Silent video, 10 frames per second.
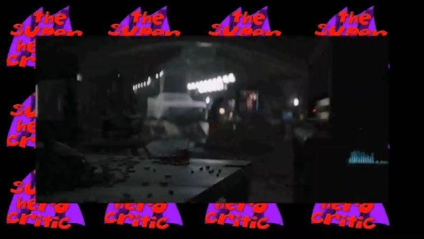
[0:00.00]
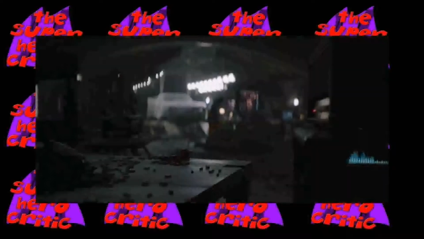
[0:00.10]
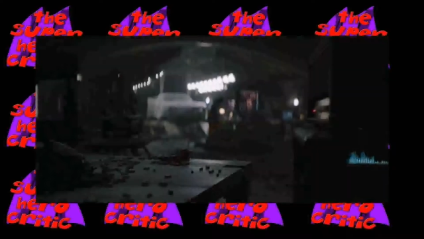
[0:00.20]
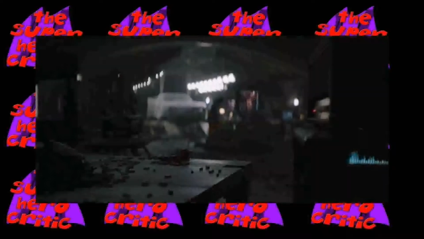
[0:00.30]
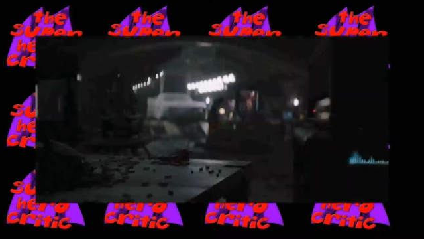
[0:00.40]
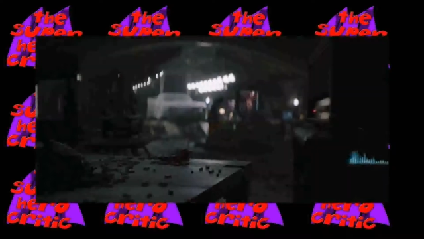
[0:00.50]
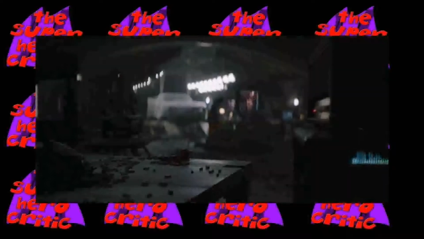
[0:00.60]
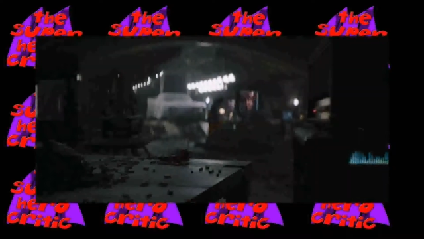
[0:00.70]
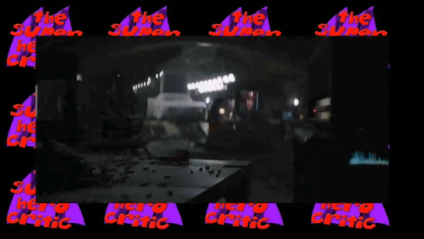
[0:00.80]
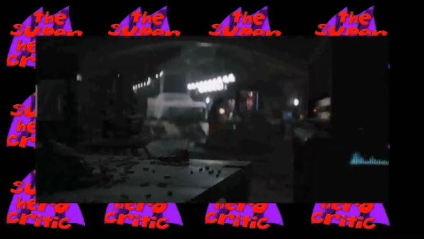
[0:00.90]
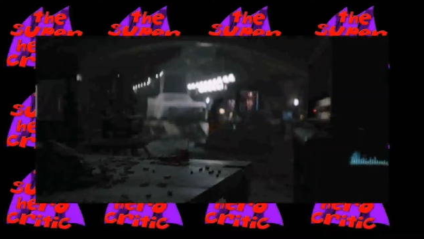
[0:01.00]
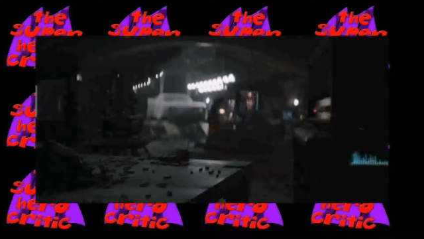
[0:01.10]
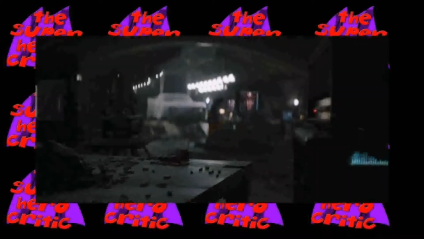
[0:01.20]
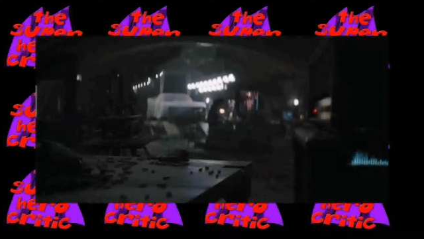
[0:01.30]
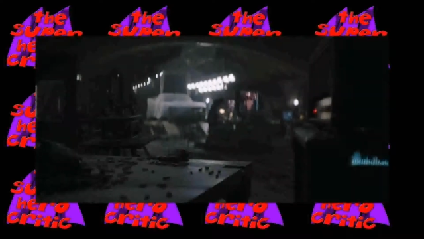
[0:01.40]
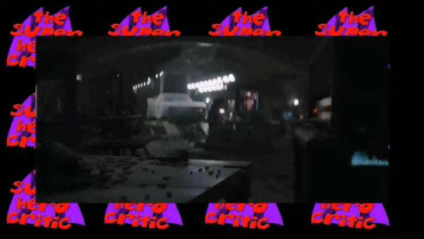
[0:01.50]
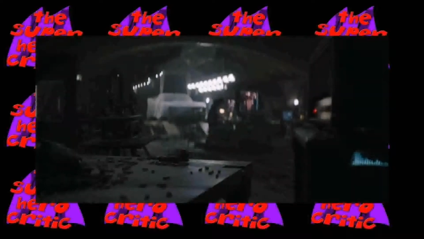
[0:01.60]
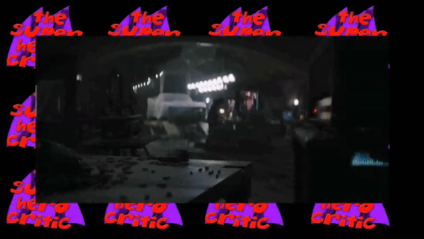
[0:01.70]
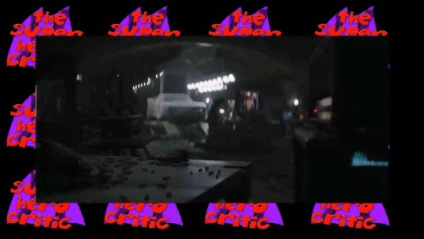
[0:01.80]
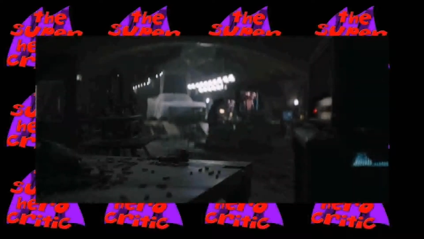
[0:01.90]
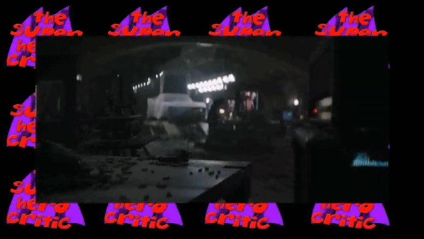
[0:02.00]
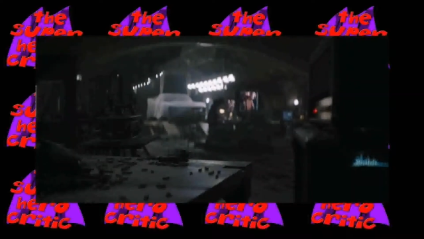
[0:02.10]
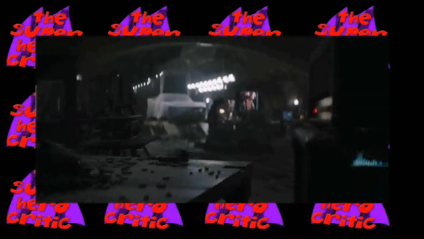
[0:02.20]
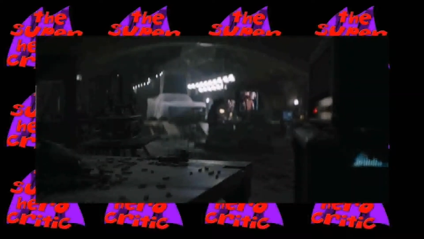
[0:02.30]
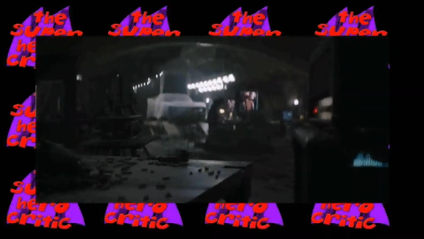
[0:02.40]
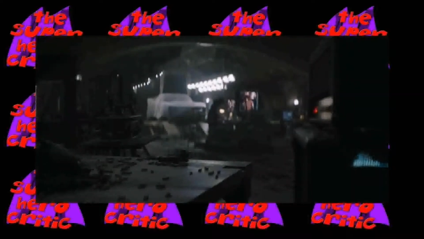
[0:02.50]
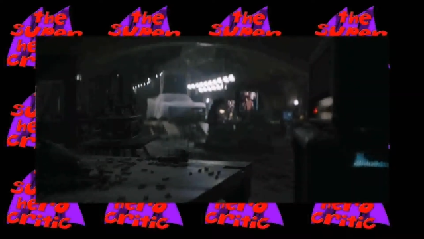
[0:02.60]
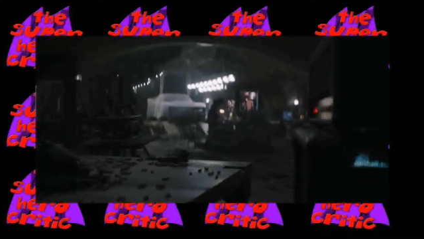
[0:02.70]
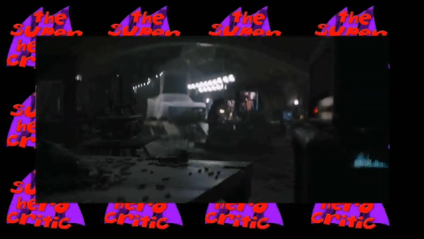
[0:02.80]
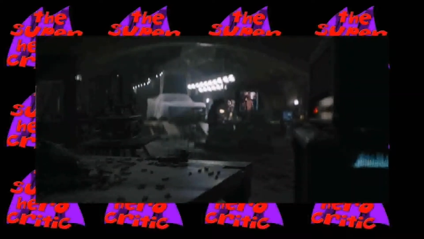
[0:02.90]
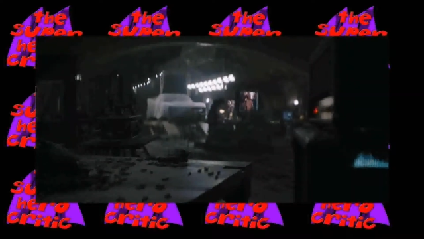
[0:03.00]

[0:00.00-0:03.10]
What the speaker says: No face is visible, so there are no lips to read.